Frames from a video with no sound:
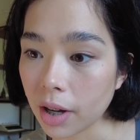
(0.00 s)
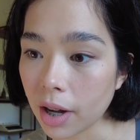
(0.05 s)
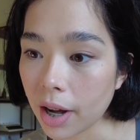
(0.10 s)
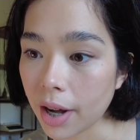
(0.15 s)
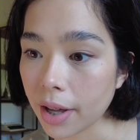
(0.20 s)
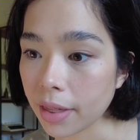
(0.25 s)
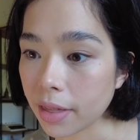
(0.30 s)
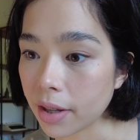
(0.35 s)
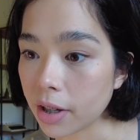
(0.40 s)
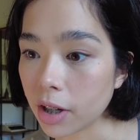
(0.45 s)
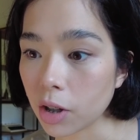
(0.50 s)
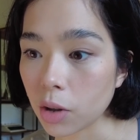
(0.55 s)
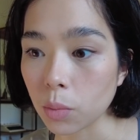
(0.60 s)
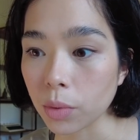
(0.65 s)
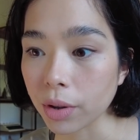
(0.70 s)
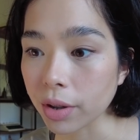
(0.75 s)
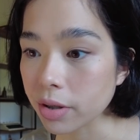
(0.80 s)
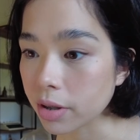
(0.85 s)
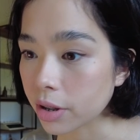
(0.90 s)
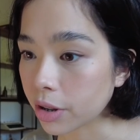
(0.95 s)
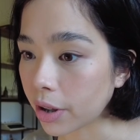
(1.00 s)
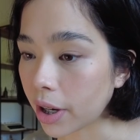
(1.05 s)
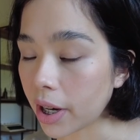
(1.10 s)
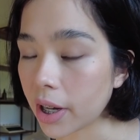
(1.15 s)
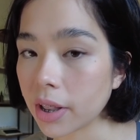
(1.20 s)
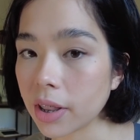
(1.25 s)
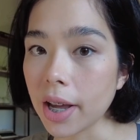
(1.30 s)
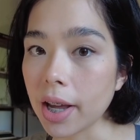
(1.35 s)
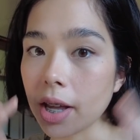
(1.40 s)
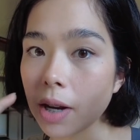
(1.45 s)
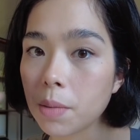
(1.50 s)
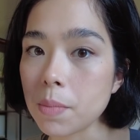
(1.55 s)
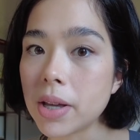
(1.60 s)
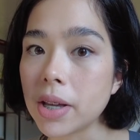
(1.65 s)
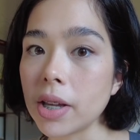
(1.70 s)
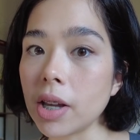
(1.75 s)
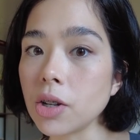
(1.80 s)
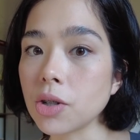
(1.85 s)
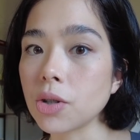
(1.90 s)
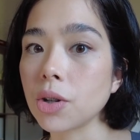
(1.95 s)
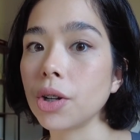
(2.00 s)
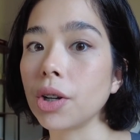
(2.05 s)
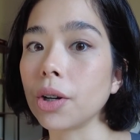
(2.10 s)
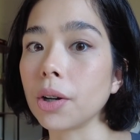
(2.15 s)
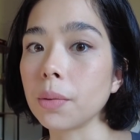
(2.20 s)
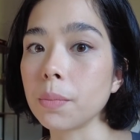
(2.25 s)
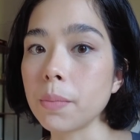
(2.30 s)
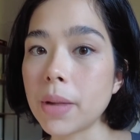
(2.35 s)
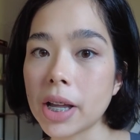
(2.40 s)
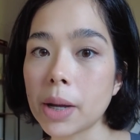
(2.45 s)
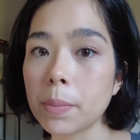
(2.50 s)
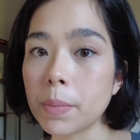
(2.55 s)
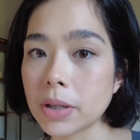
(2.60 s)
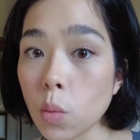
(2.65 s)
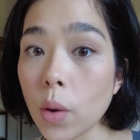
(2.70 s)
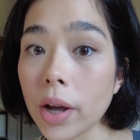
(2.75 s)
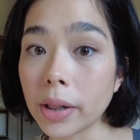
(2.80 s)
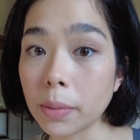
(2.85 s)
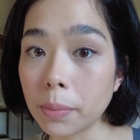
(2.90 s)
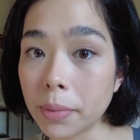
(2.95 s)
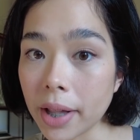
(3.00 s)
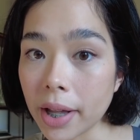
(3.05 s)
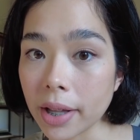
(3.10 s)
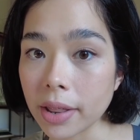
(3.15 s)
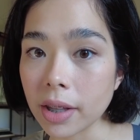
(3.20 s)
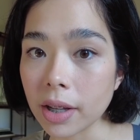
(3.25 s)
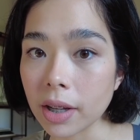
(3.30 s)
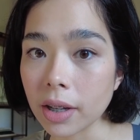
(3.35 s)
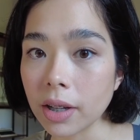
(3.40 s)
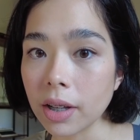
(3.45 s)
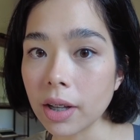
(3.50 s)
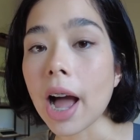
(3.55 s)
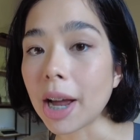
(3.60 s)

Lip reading: I think it works great in making sure your makeup is well blended.